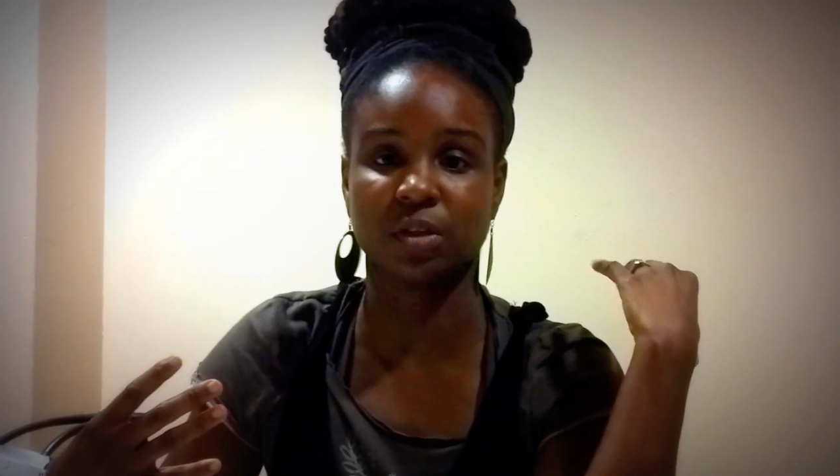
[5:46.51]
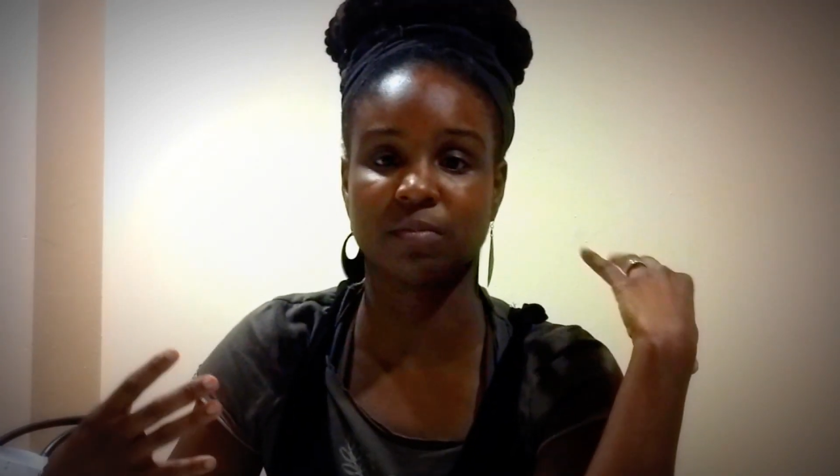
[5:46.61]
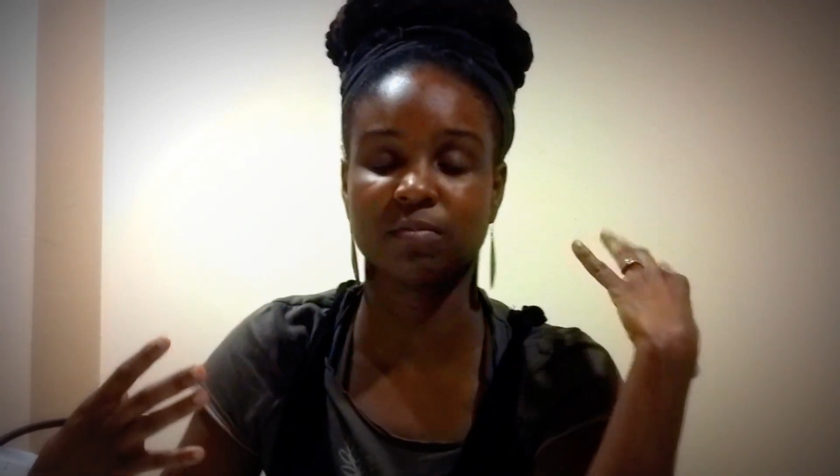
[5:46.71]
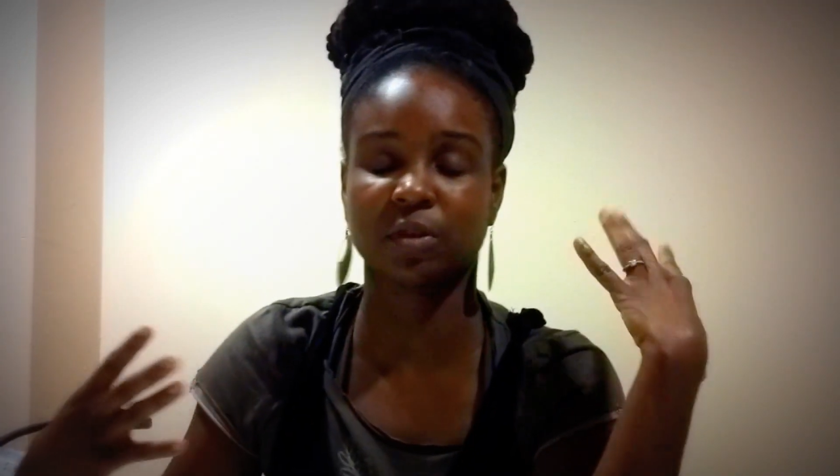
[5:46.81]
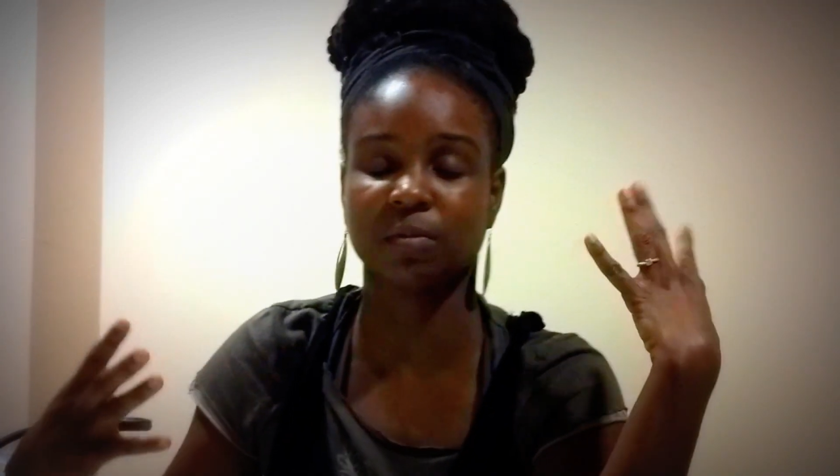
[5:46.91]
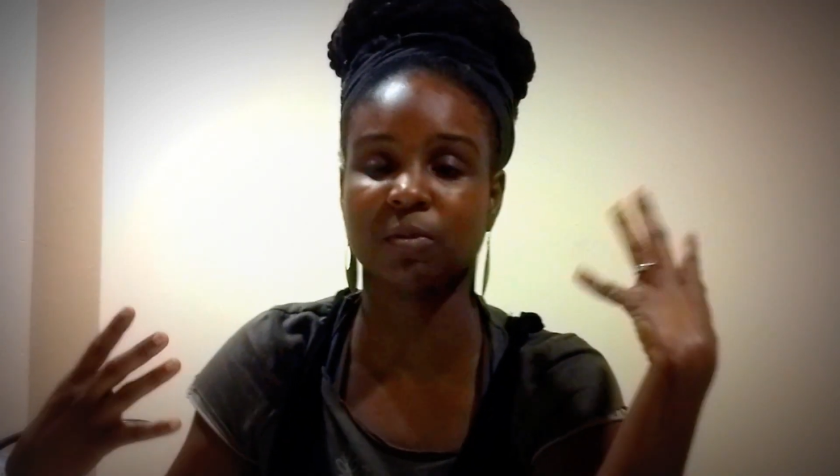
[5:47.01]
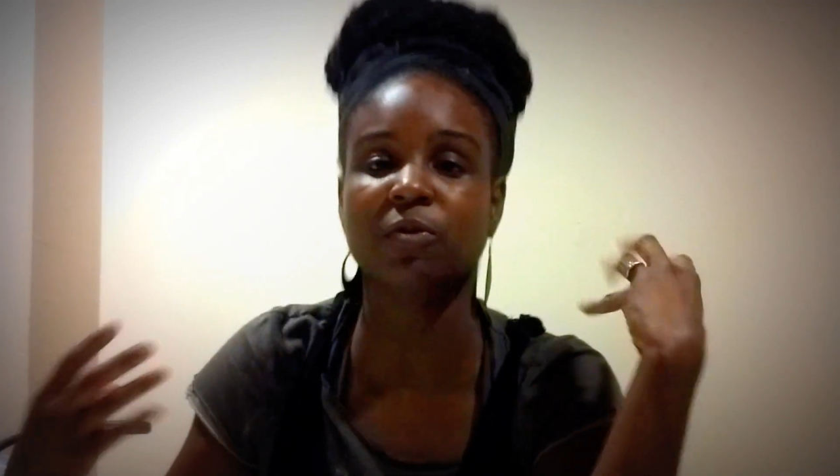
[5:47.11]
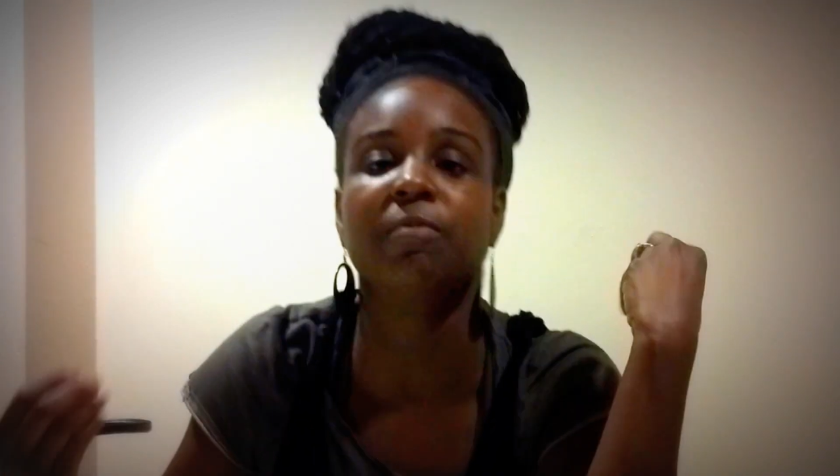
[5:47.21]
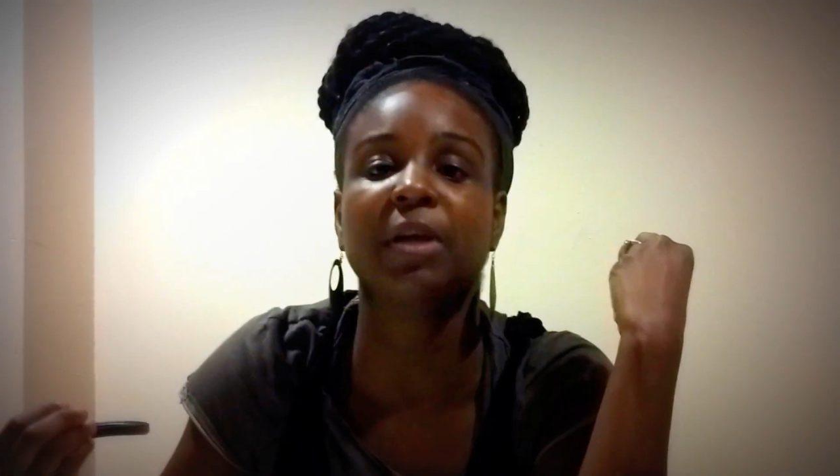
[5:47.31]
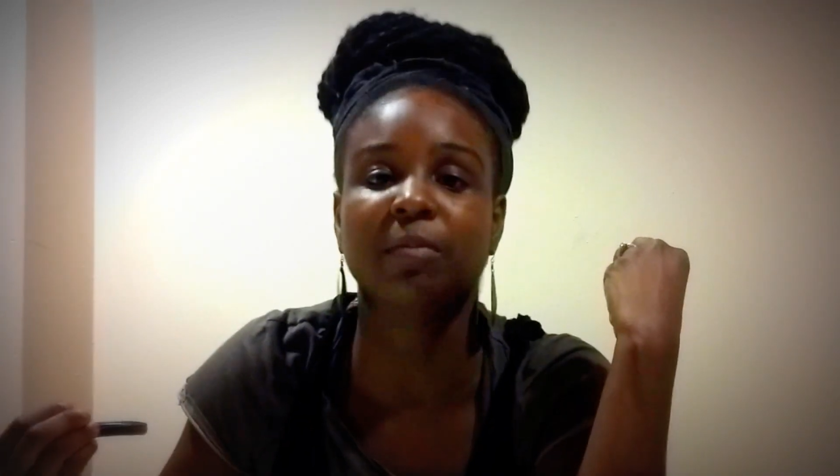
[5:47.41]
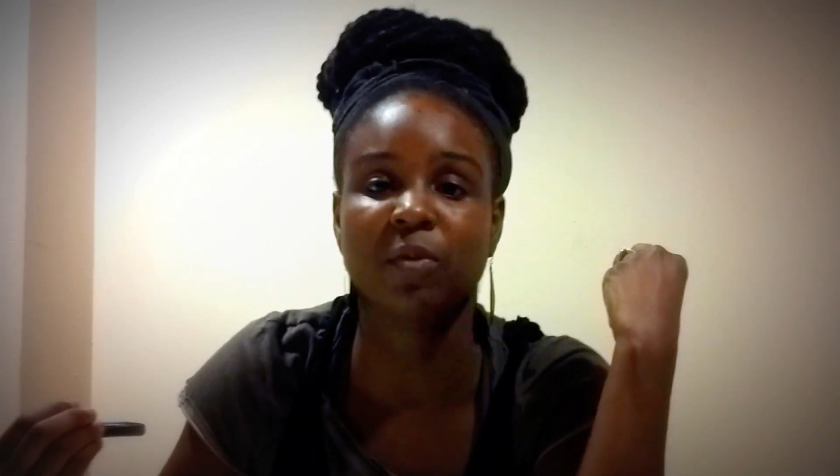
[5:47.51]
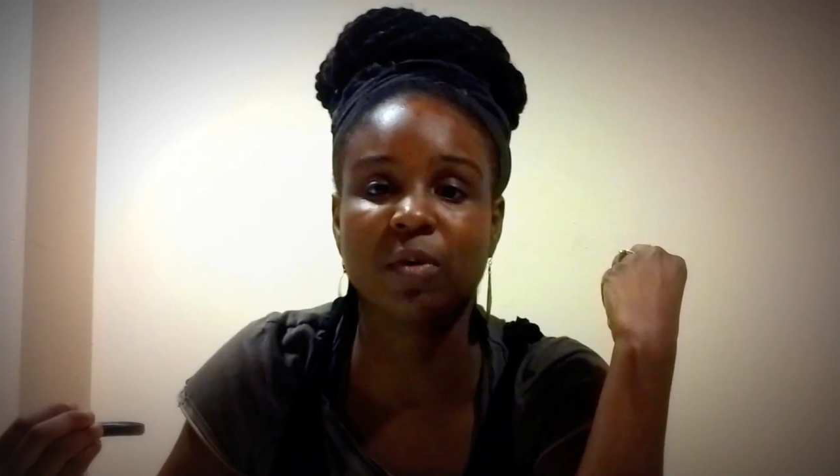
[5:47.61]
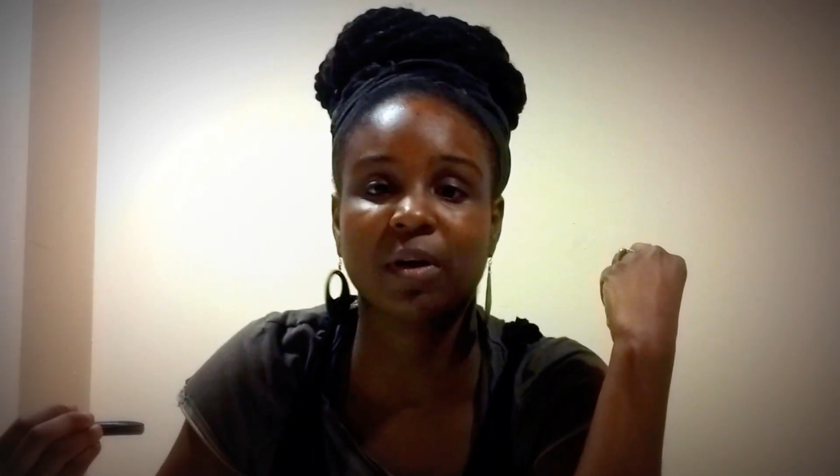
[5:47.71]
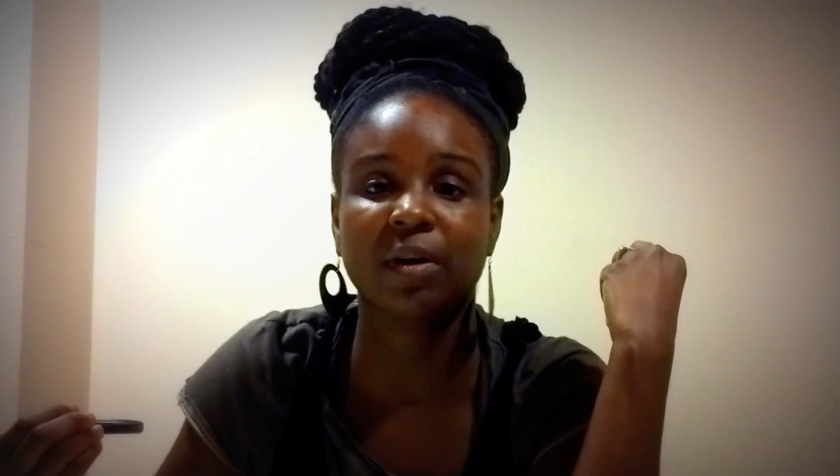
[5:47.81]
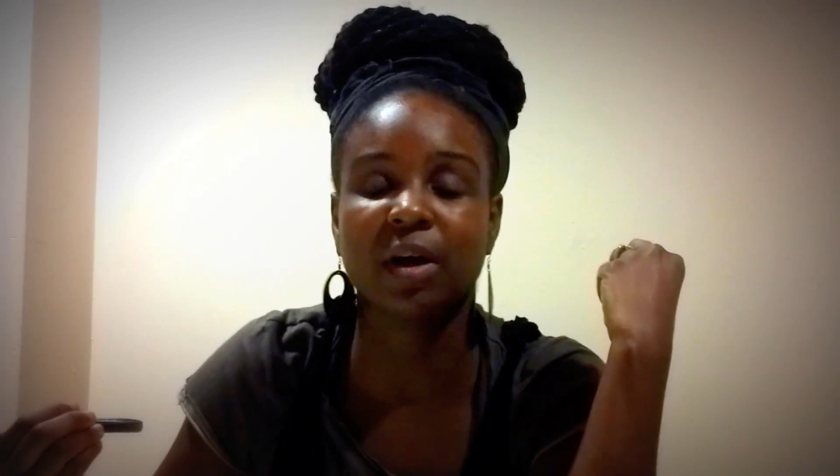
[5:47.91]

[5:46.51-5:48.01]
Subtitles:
the movement more,